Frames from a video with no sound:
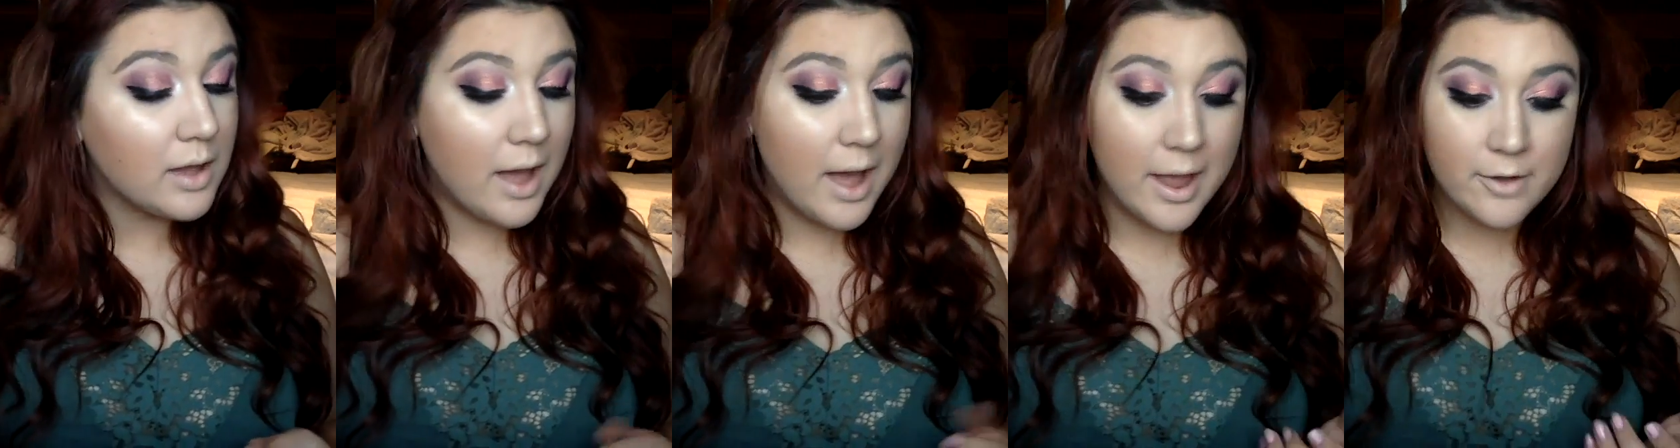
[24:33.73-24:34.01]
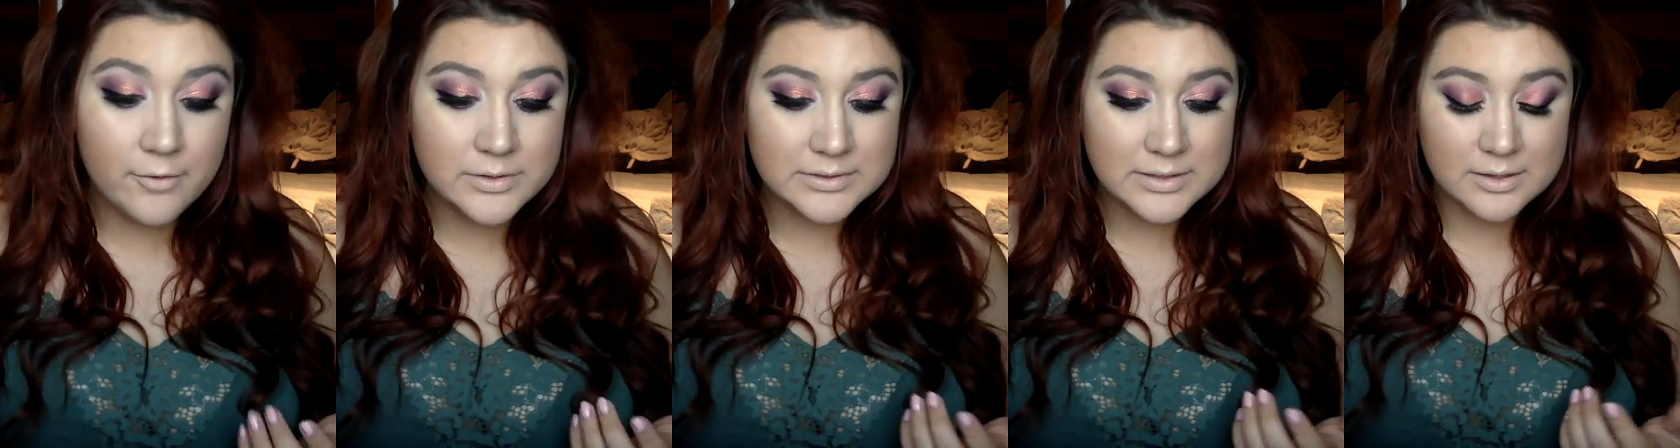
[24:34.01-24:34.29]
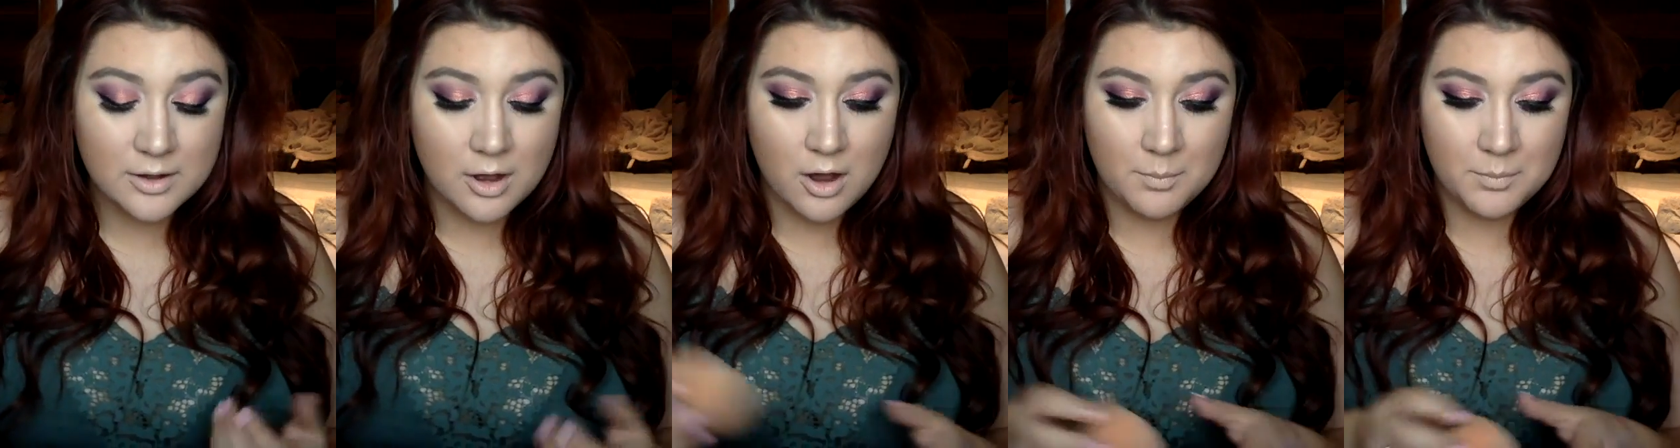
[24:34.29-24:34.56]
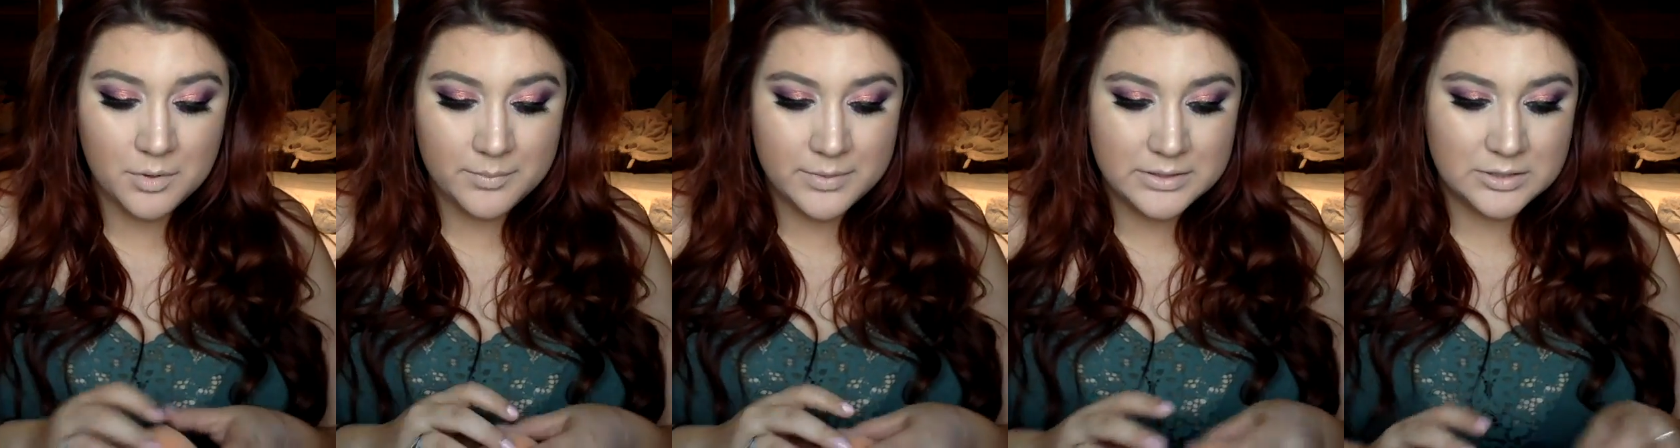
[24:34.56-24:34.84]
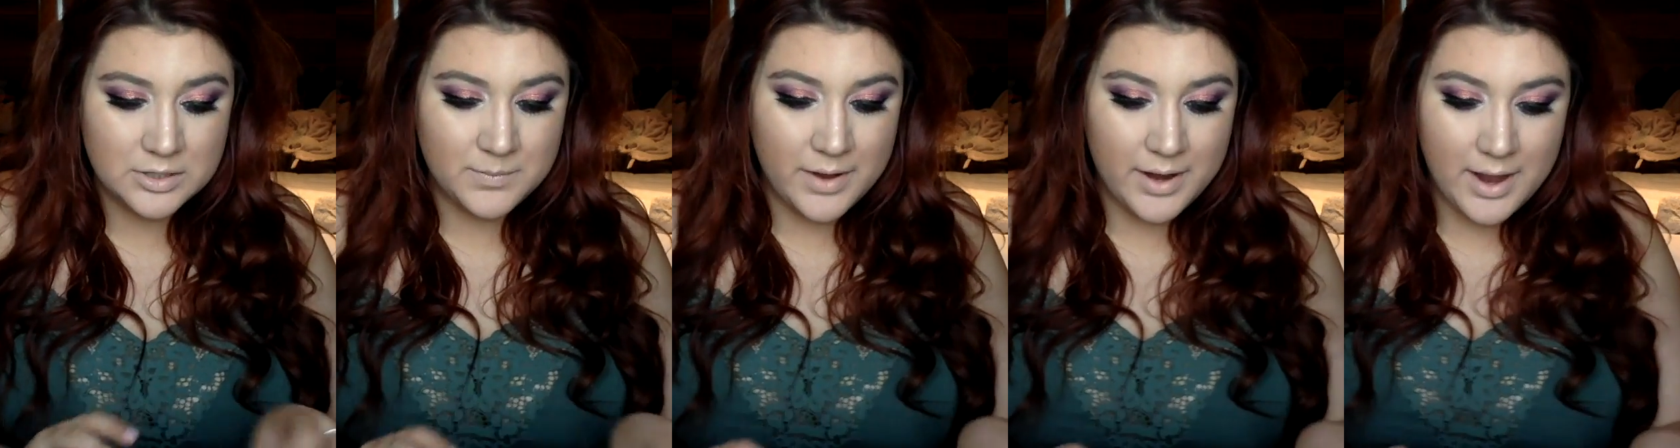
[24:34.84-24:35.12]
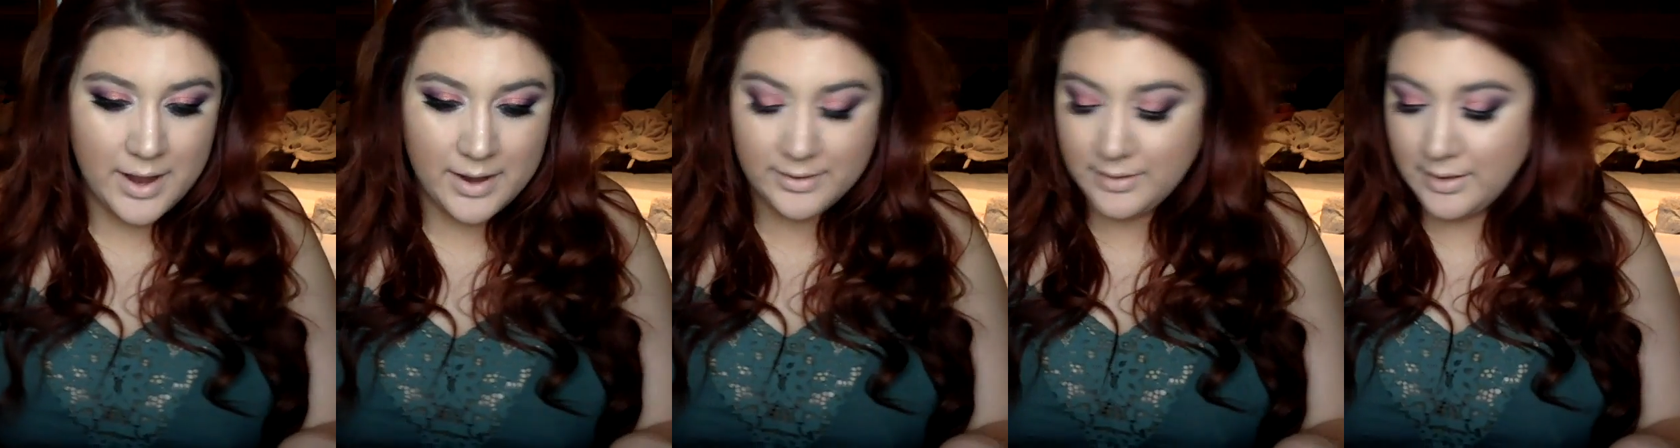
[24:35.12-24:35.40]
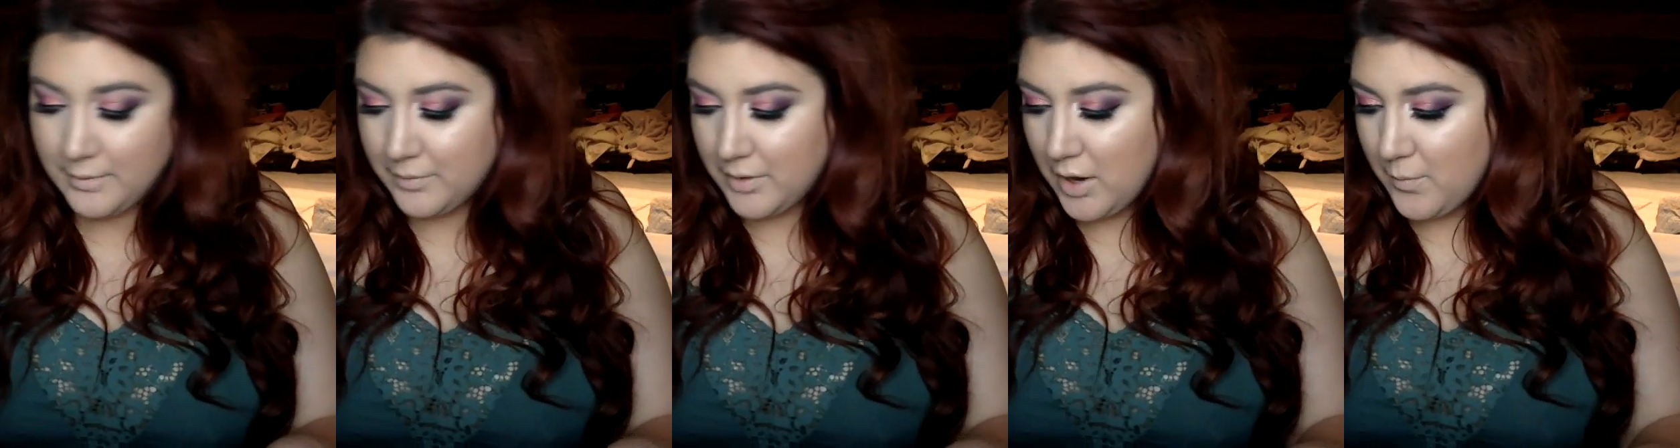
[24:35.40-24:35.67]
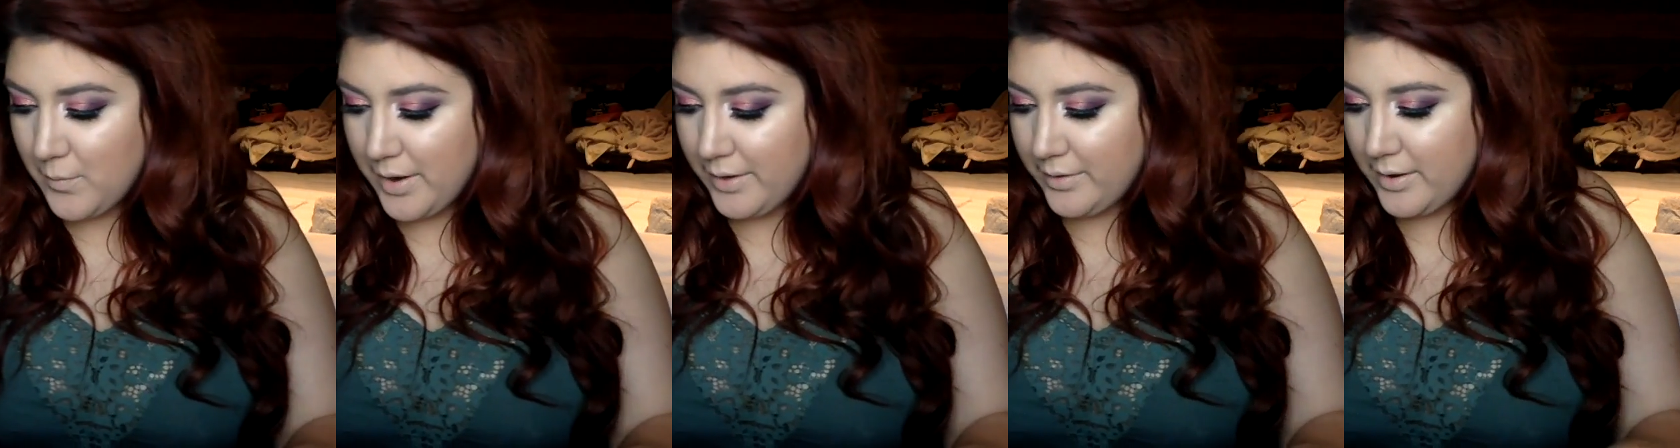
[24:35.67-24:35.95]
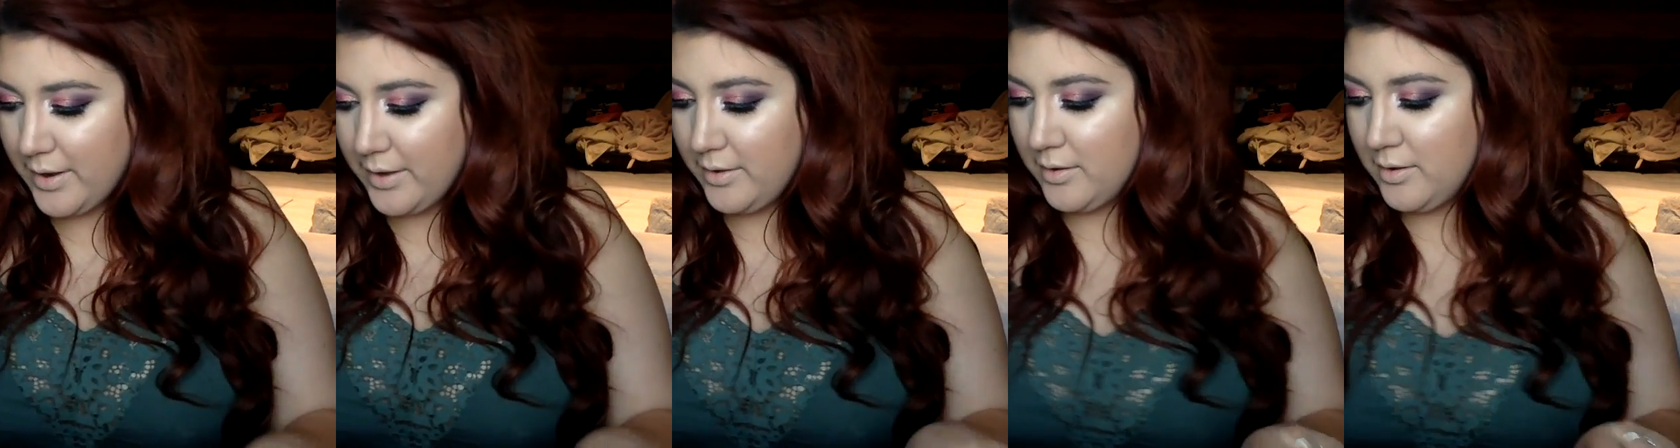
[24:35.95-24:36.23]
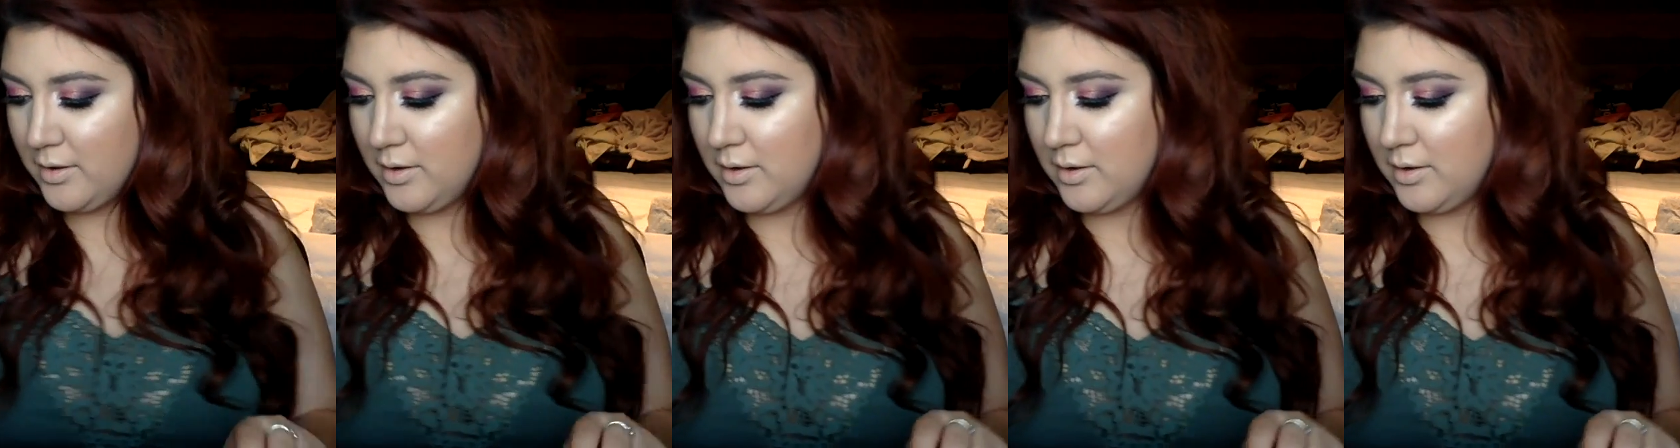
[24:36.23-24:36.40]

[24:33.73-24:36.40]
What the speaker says: I always get compliments on my highlight when I wear it.